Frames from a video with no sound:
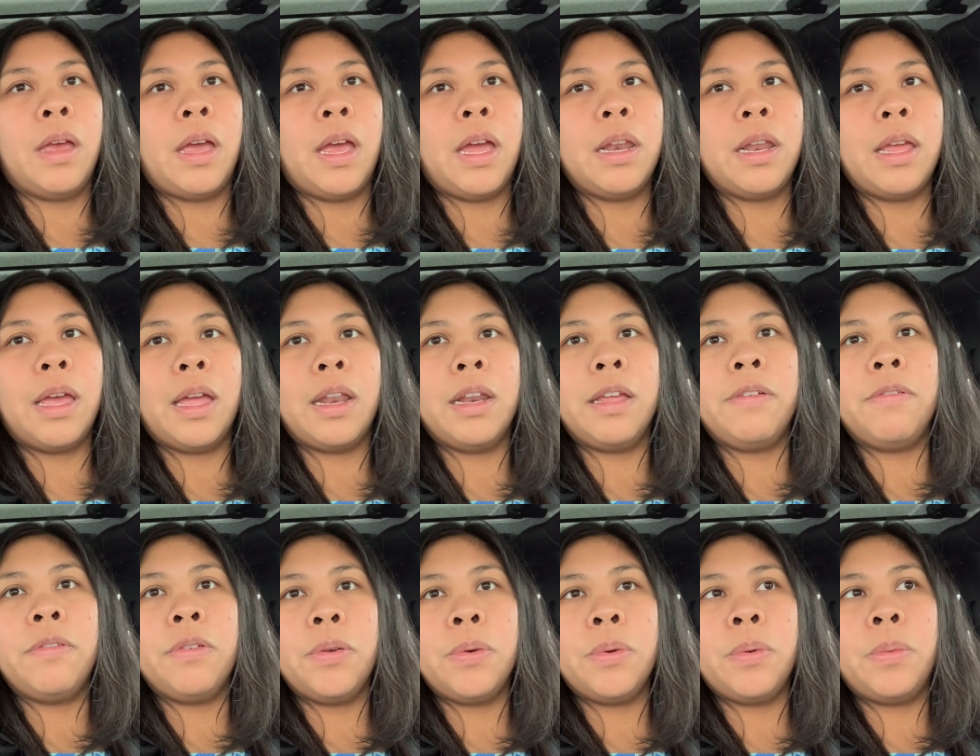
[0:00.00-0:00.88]
And any
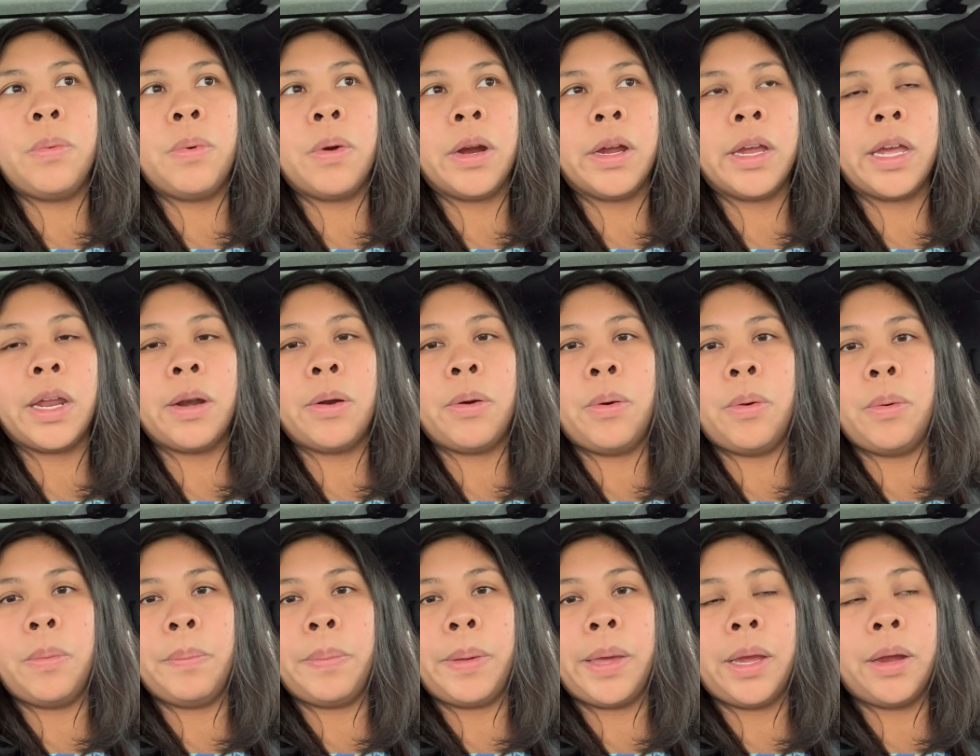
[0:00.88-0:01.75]
of you work at
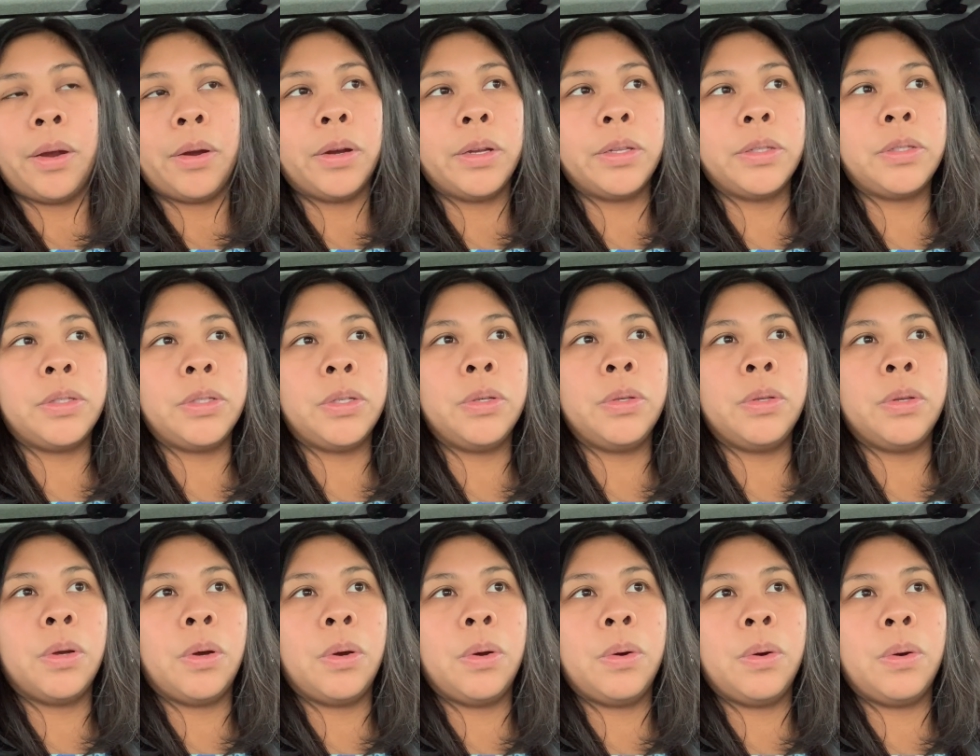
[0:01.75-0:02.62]
home parents, you
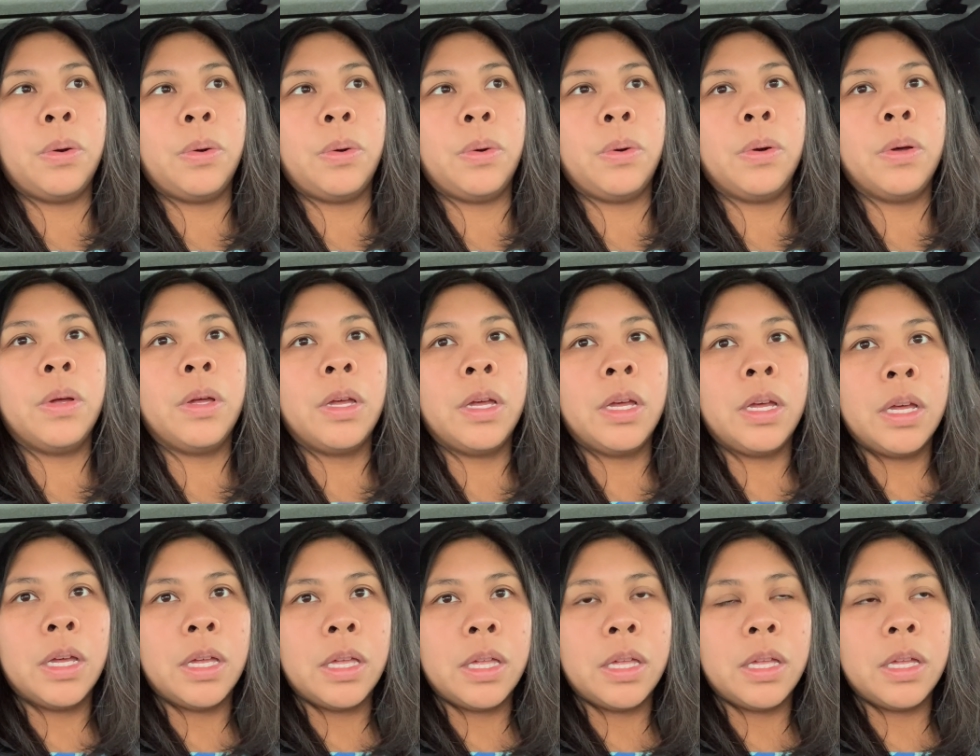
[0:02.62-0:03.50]
know
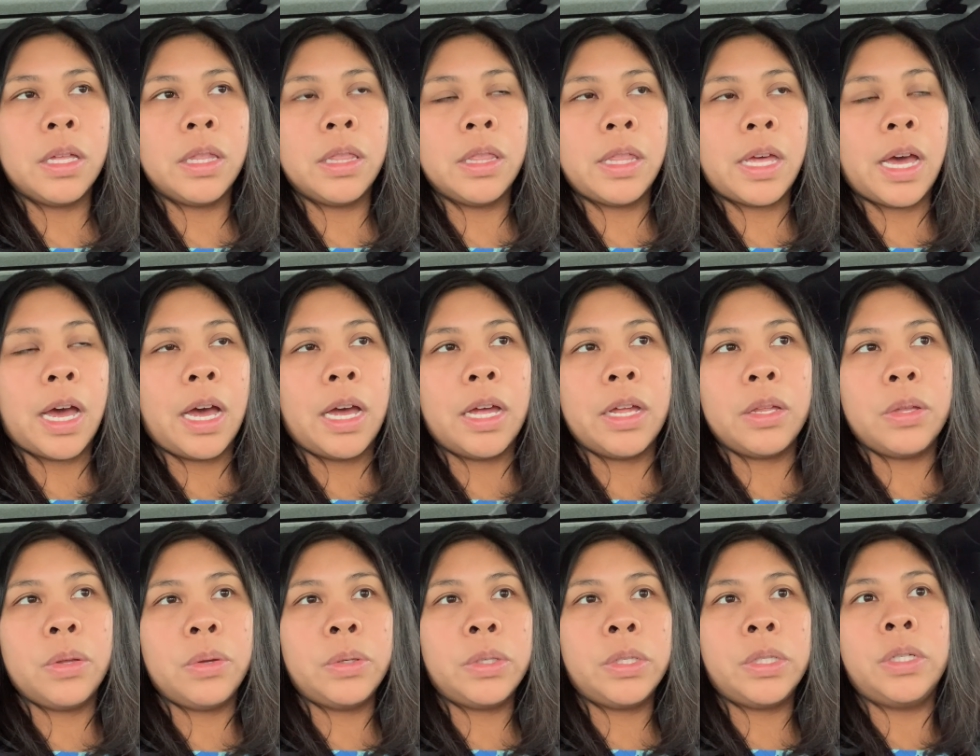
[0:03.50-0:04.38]
that
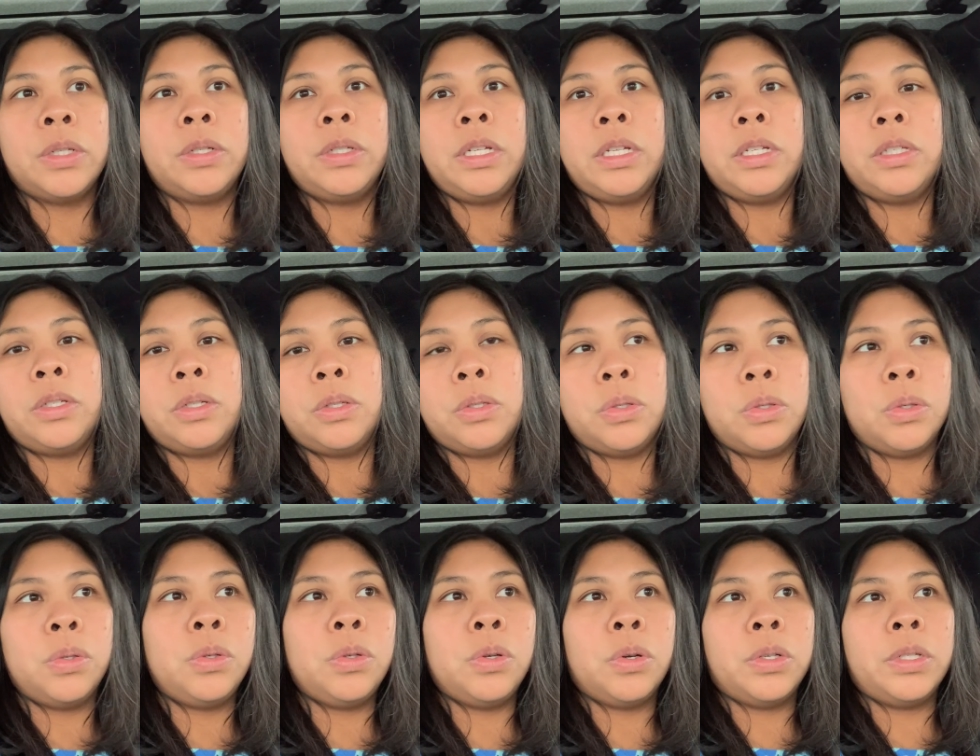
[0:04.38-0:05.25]
you still need to
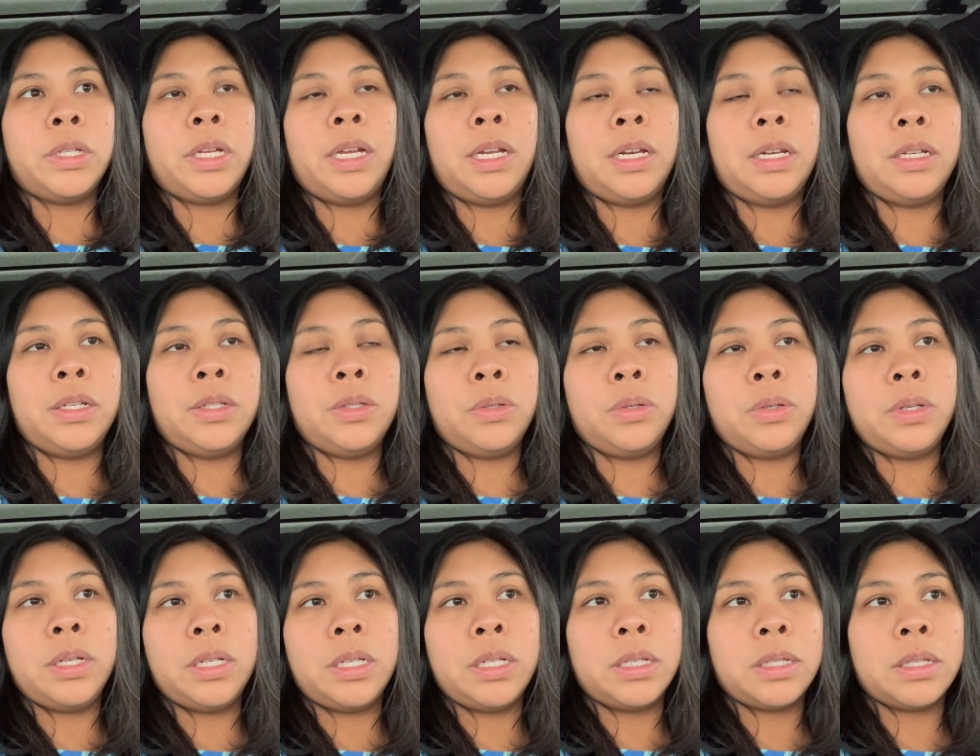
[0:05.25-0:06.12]
do your daily
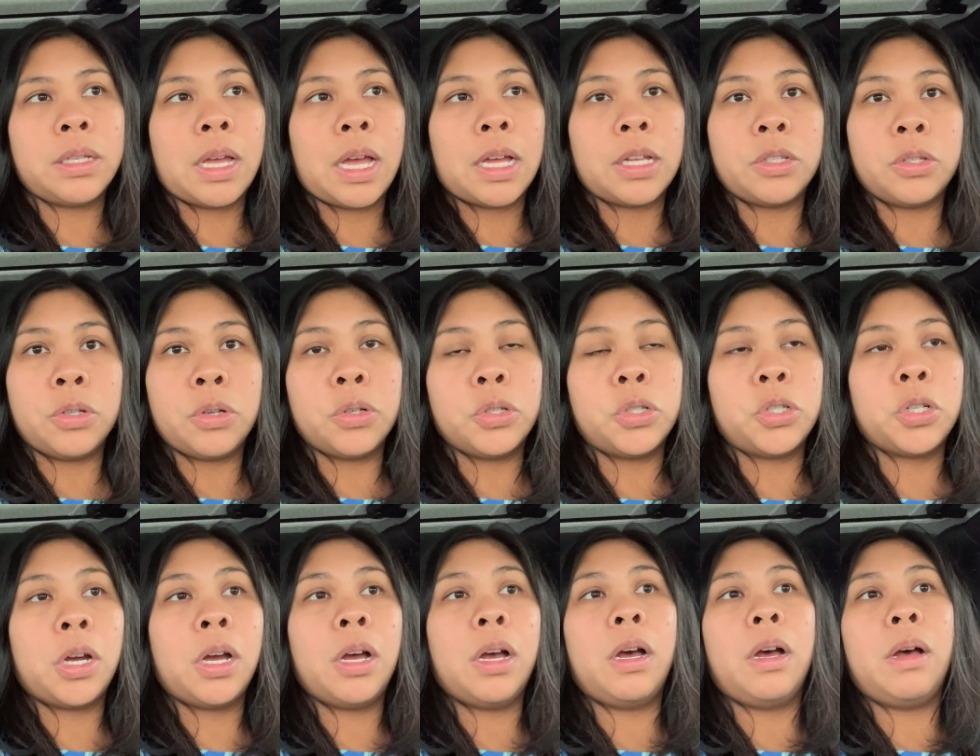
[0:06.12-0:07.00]
duties as your
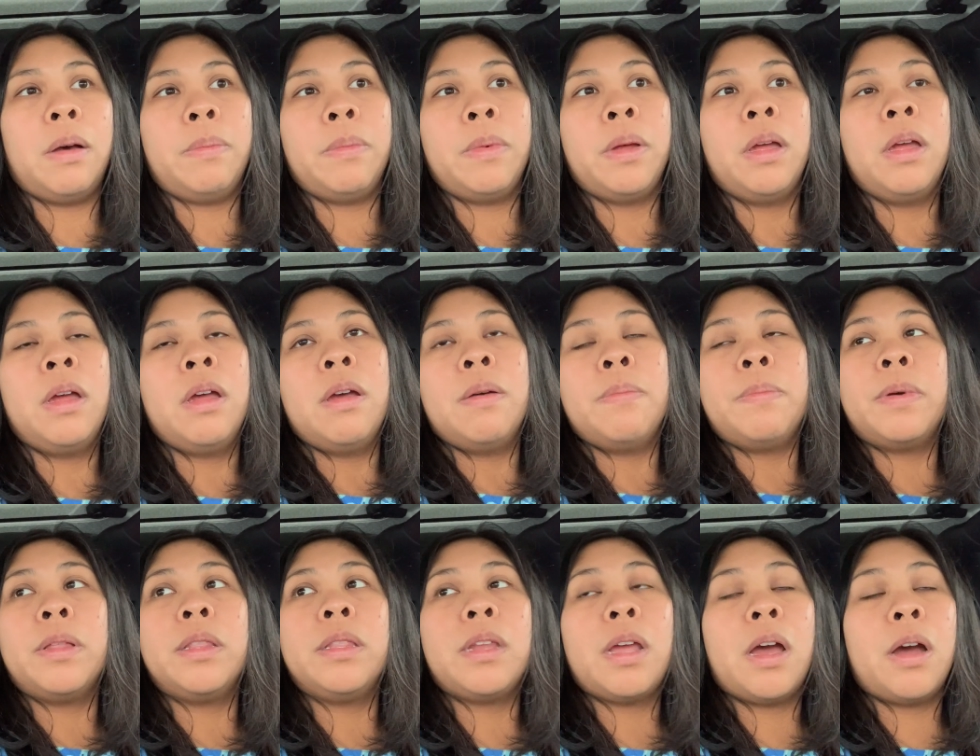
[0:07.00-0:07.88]
job,
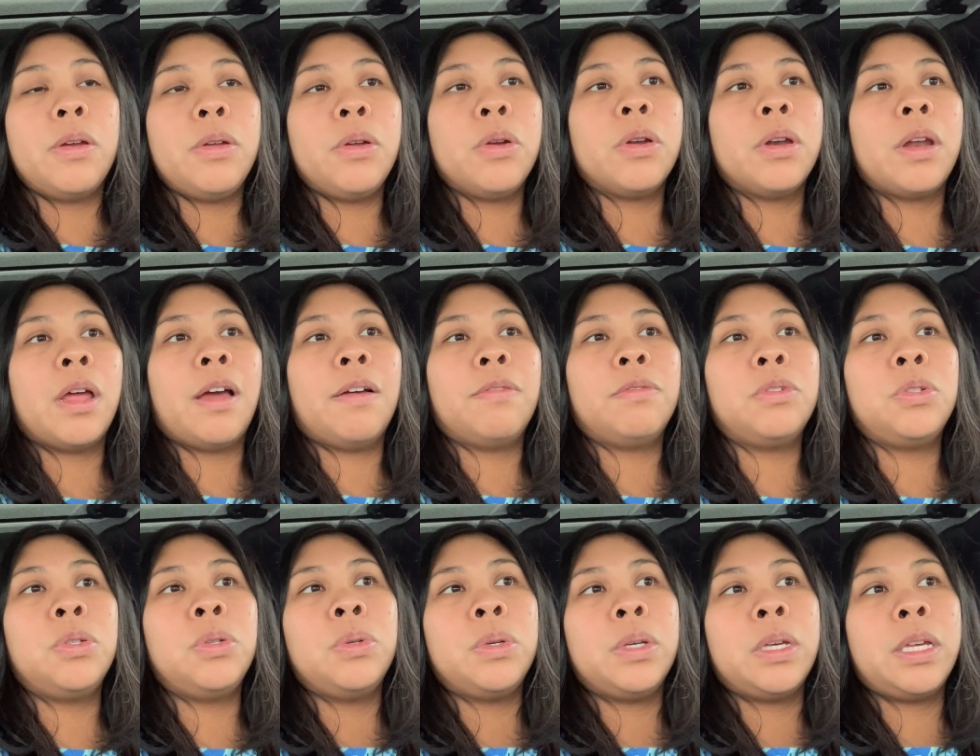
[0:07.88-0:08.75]
but now you're gonna have
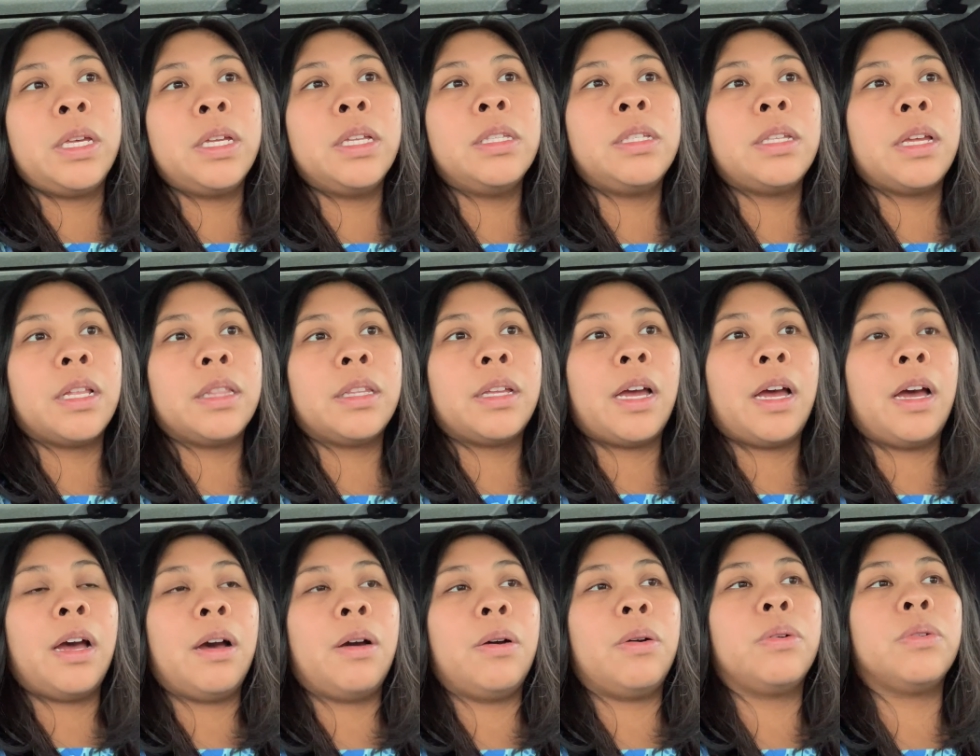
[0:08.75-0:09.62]
2 kids at the
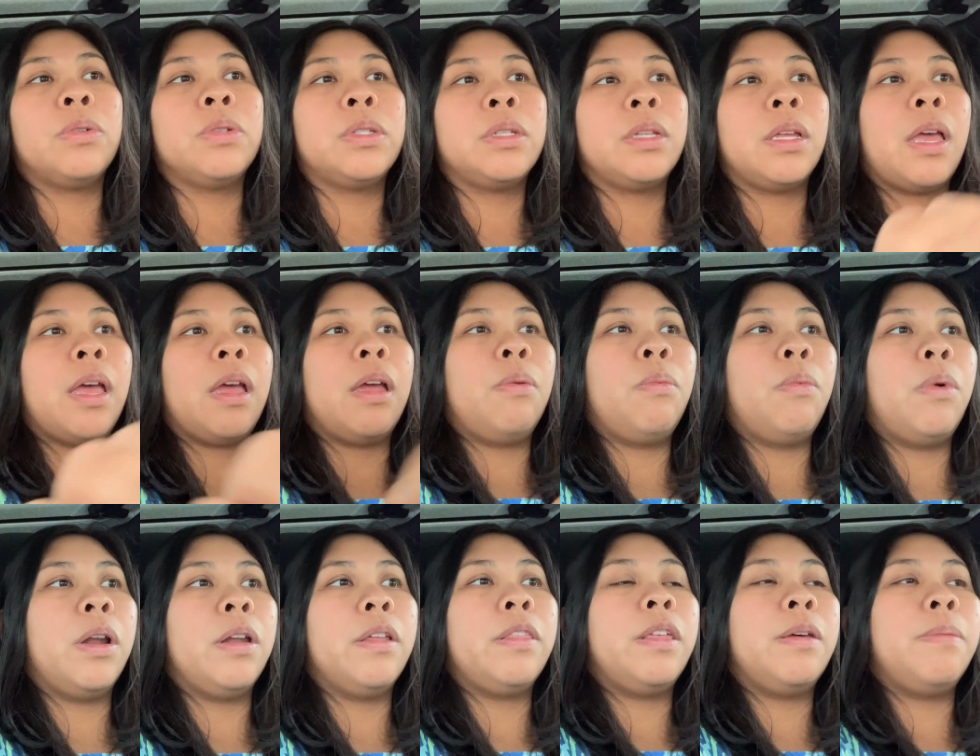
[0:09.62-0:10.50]
house, and
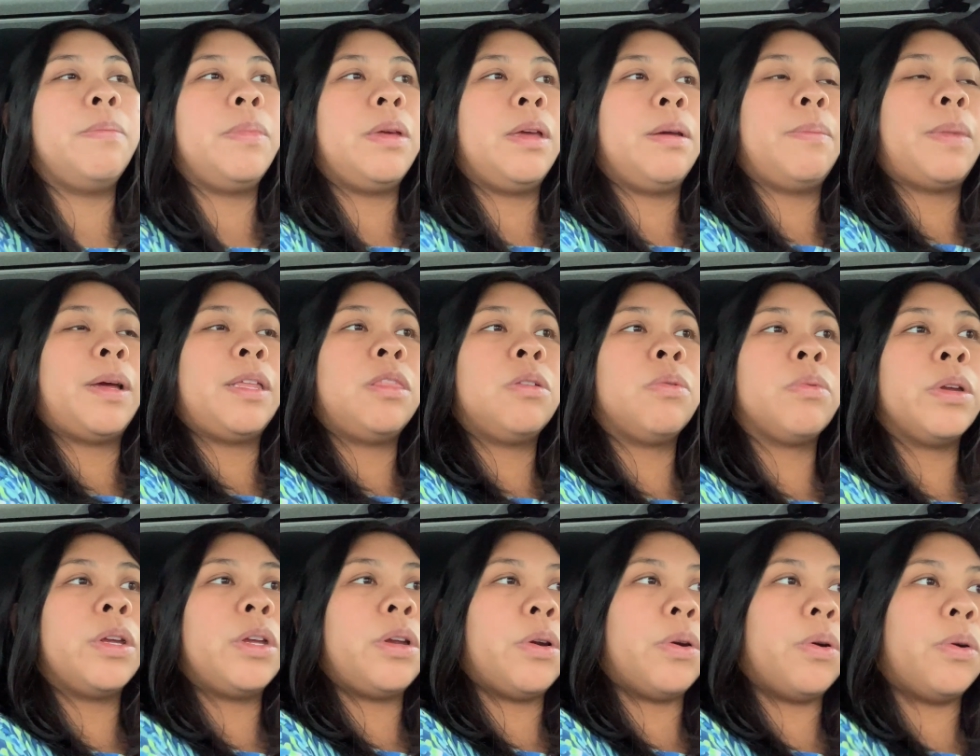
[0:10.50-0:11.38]
one of them being my
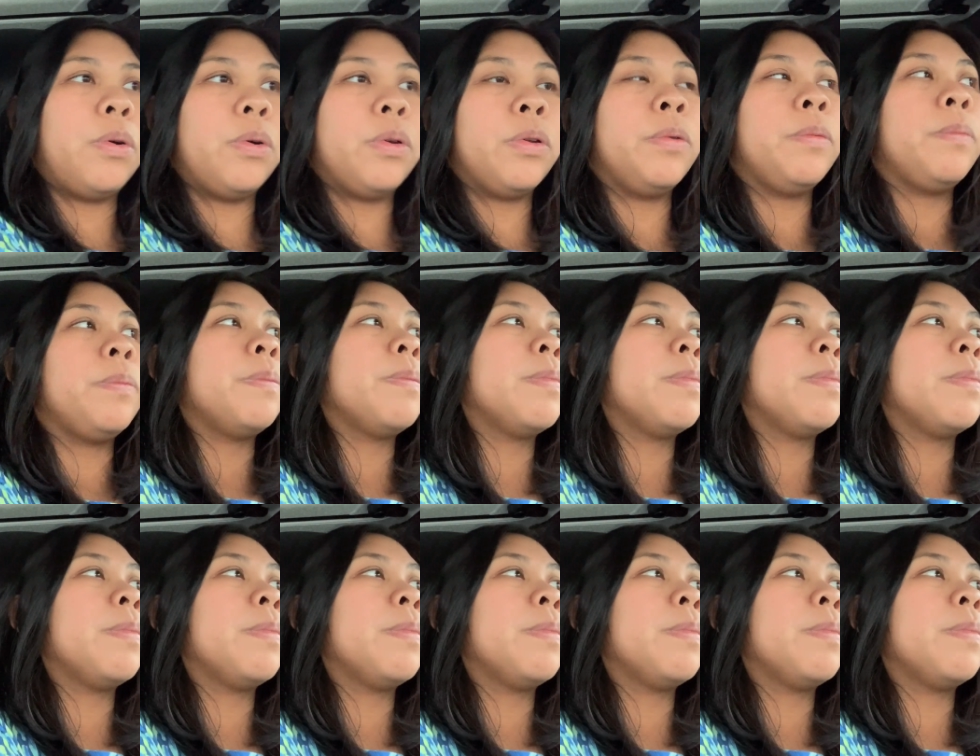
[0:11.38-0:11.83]
3-year-old.